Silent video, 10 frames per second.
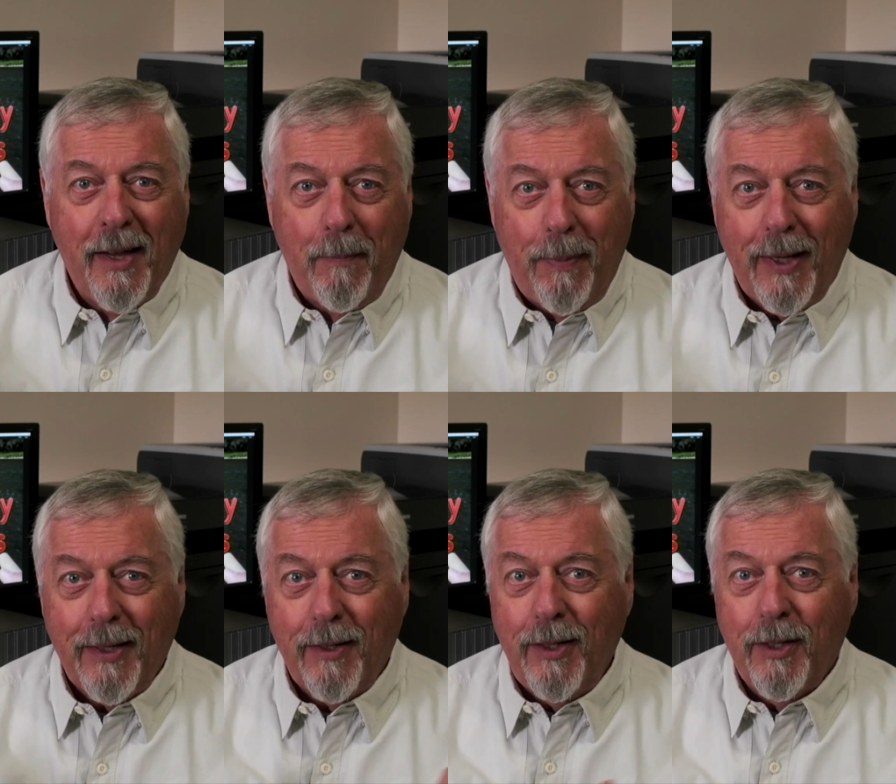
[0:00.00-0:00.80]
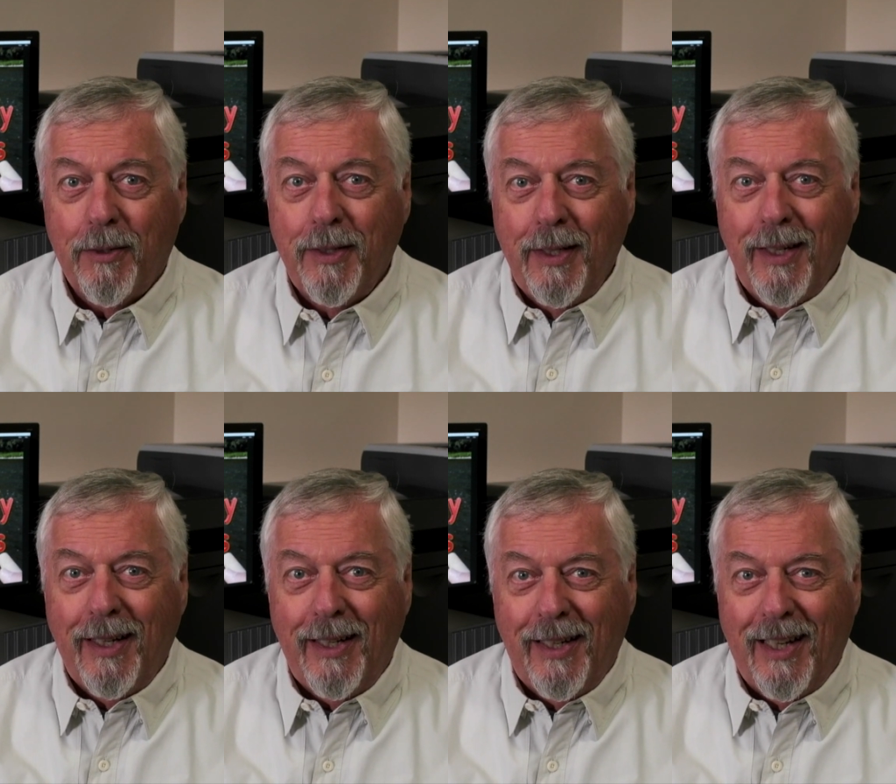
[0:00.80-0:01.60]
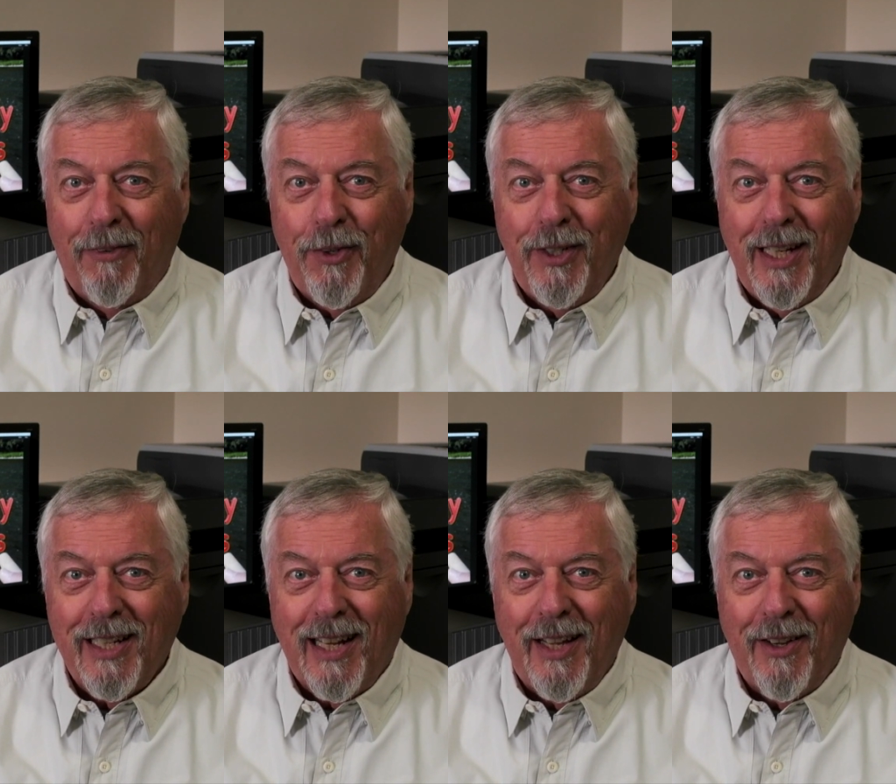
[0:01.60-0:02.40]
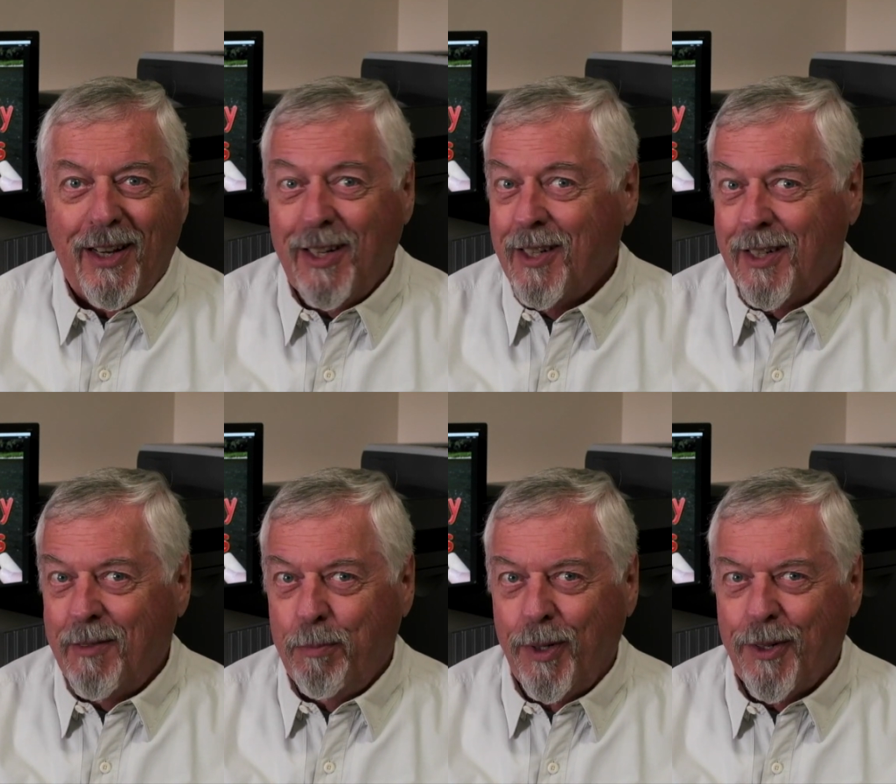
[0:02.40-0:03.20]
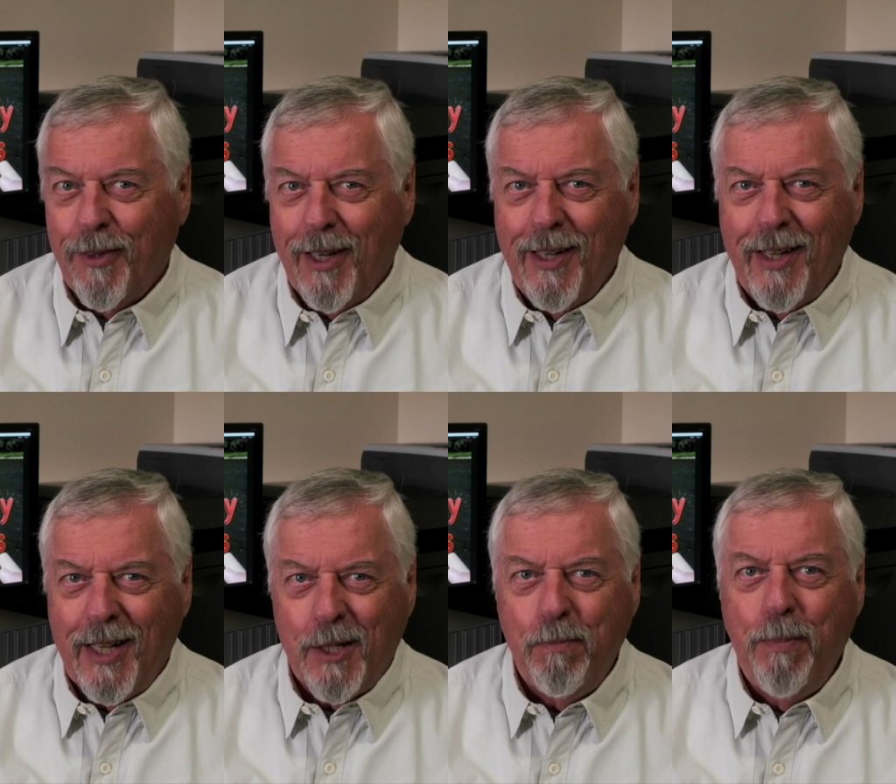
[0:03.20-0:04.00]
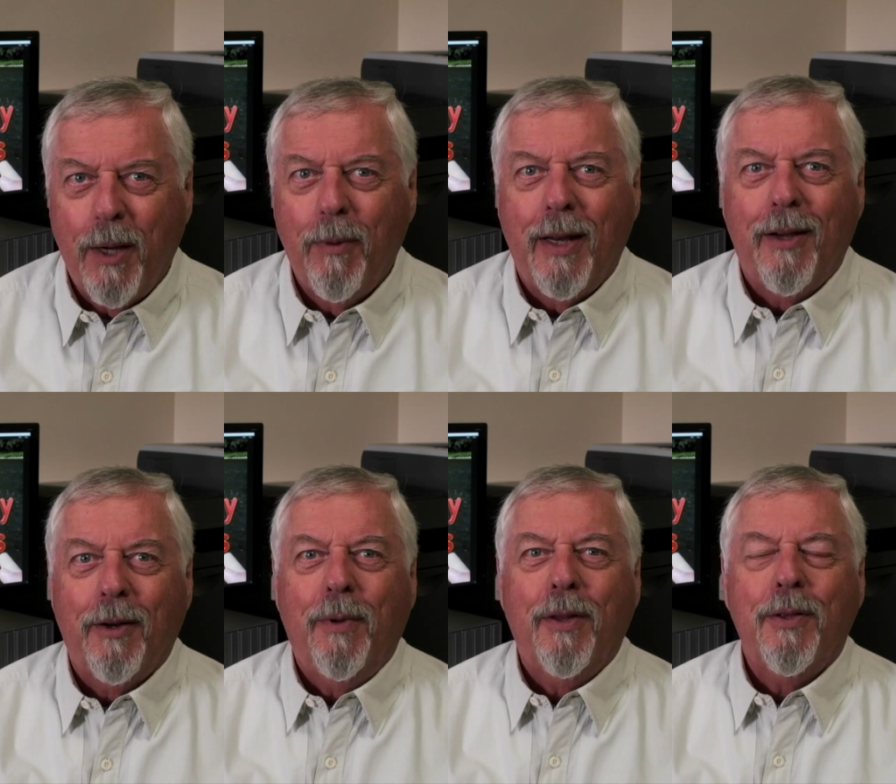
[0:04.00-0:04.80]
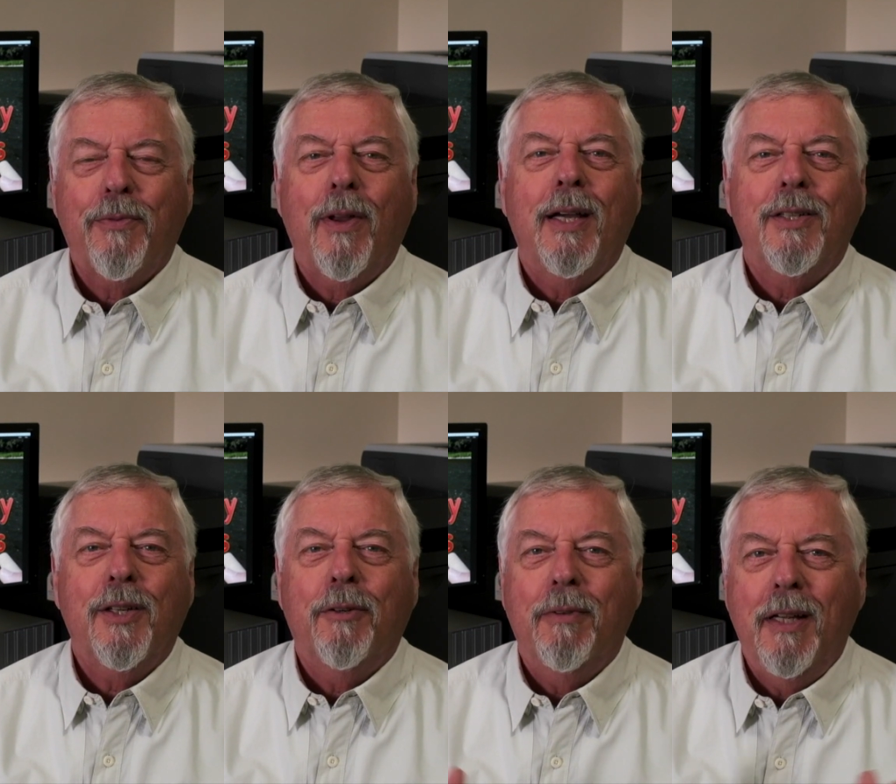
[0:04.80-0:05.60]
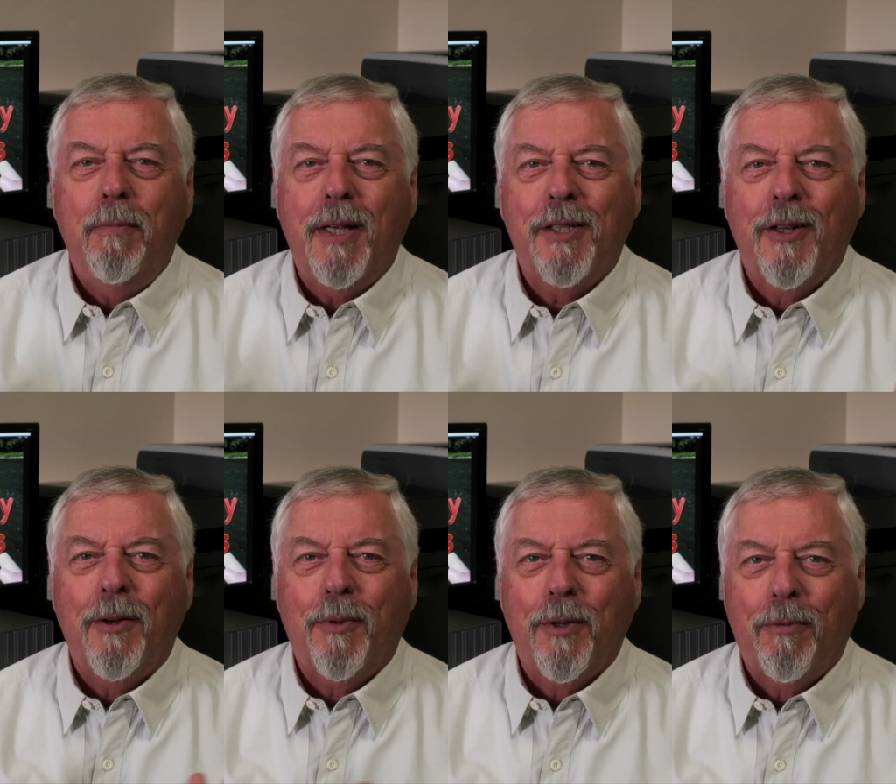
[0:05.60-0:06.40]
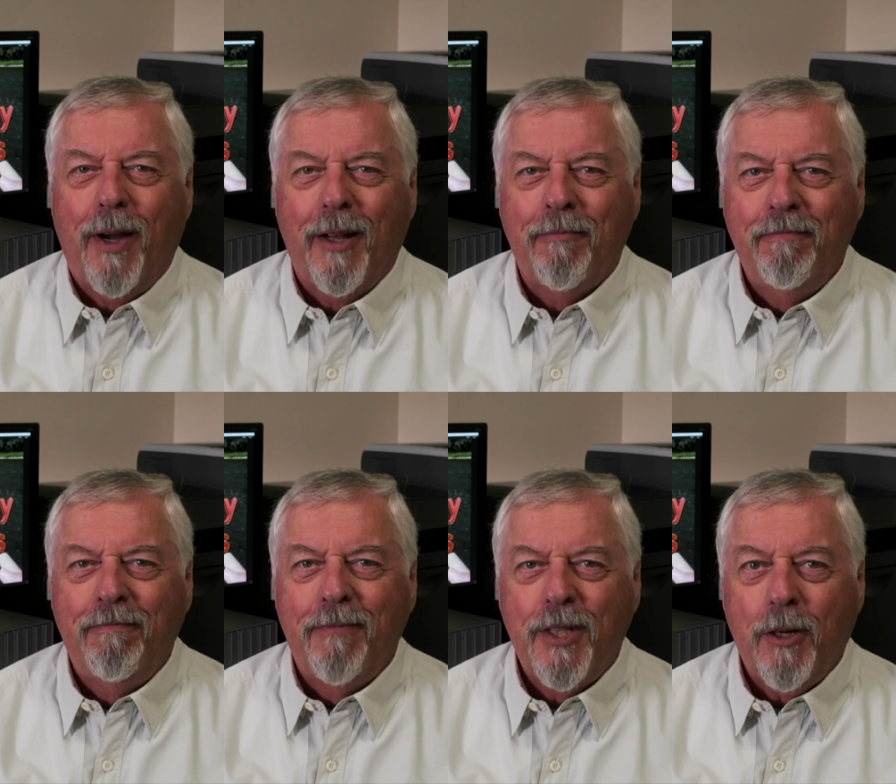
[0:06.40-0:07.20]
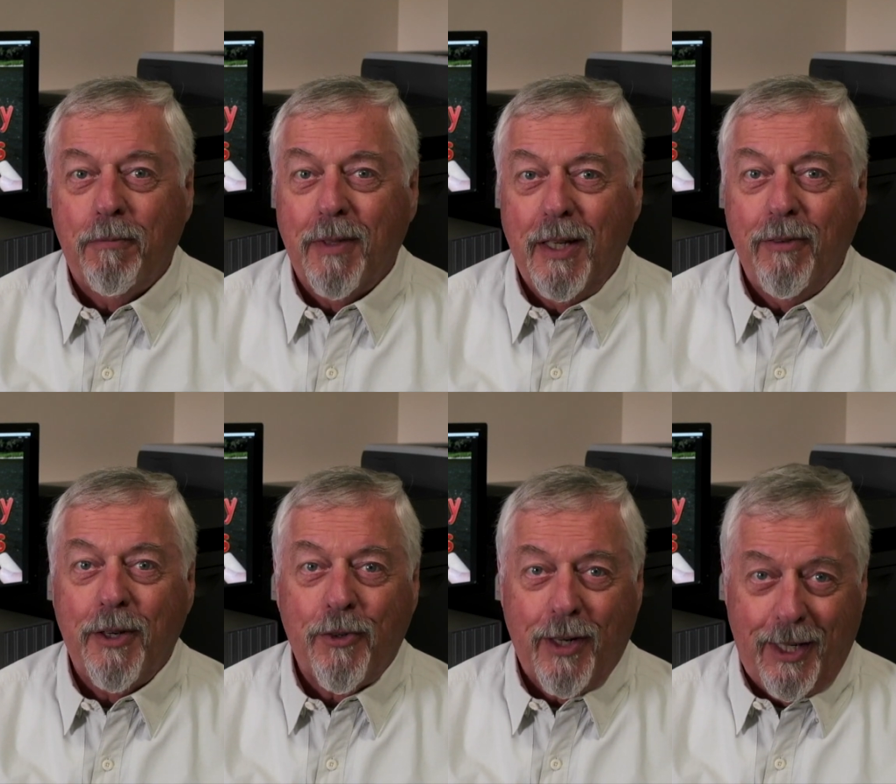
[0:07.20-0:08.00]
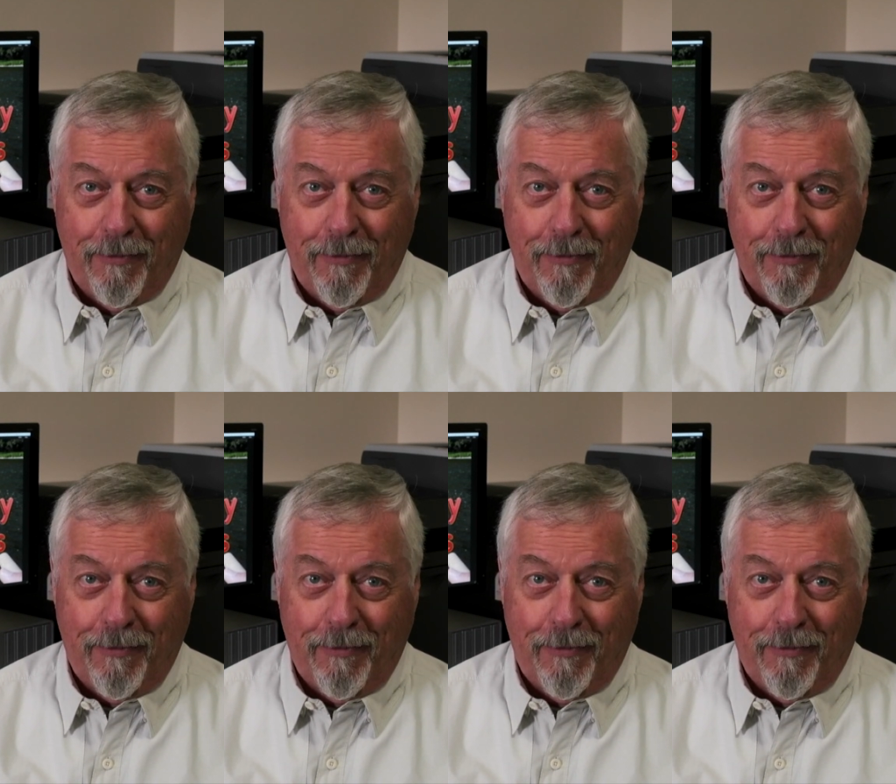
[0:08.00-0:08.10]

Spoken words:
But, you know, a few days later, I pulled a really nice big one out of one of those flies. So it makes it all worthwhile. So give it a try.